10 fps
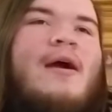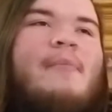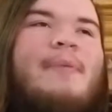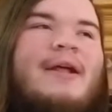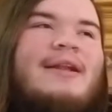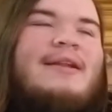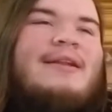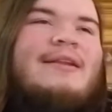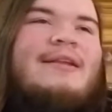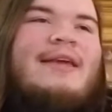
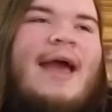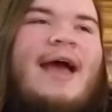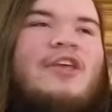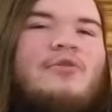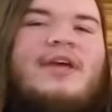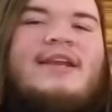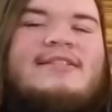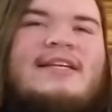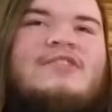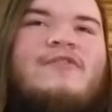But, yeah, you get a
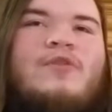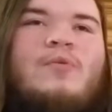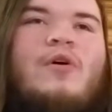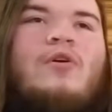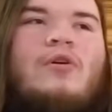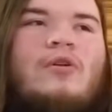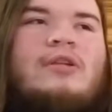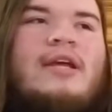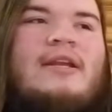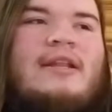sense for the
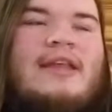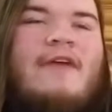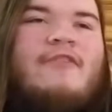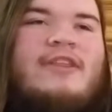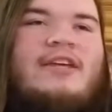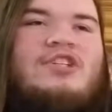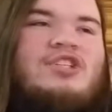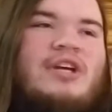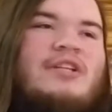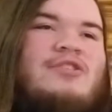world, and everything's
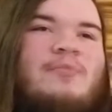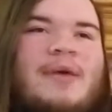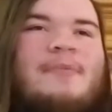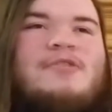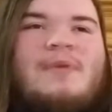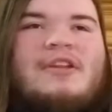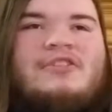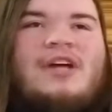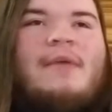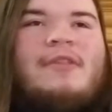shit, so people spend
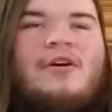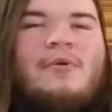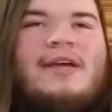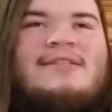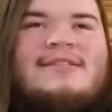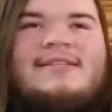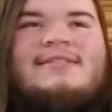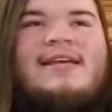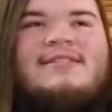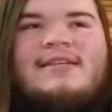their time in the
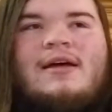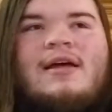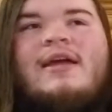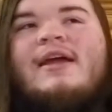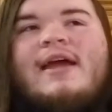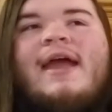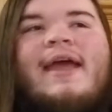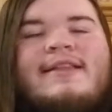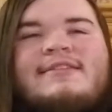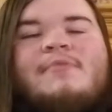Oasis. It's a
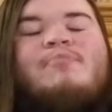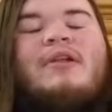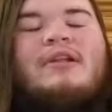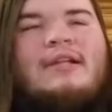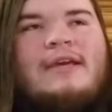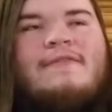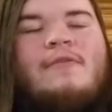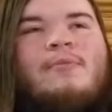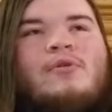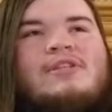
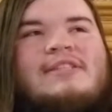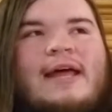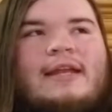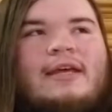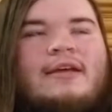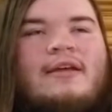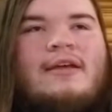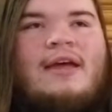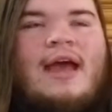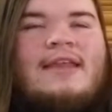believable setting,
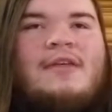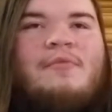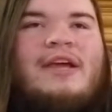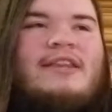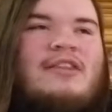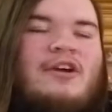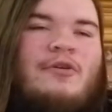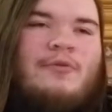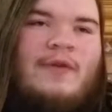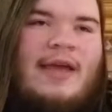and then we get the
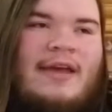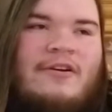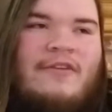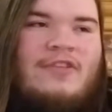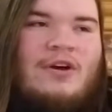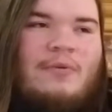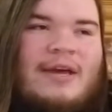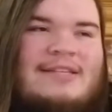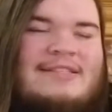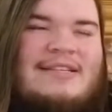creator of the
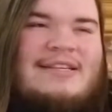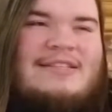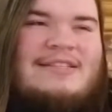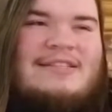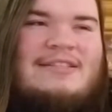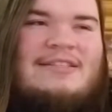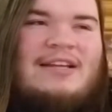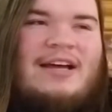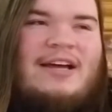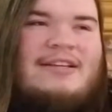Oasis,
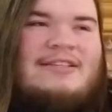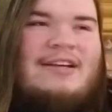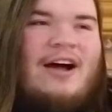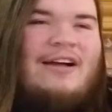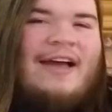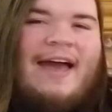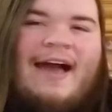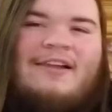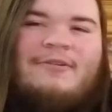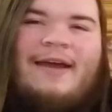Doc
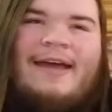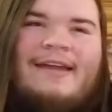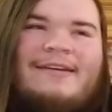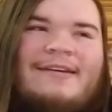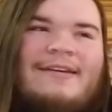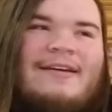Halloran.